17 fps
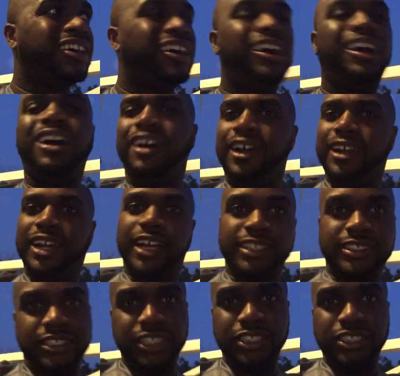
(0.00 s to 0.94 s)
Oh, I
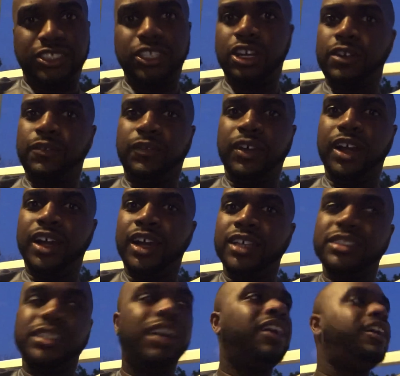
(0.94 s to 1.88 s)
got 10
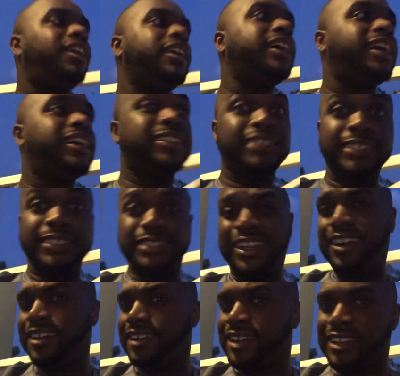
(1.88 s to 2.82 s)
certifieds. Oh, I got this. Oh,
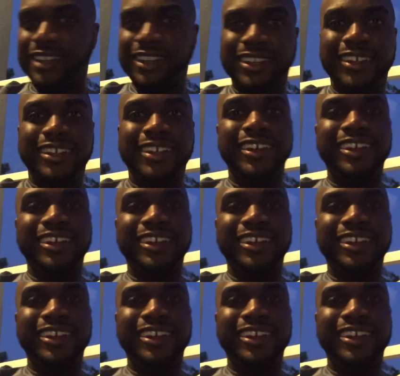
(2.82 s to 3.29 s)
I got that.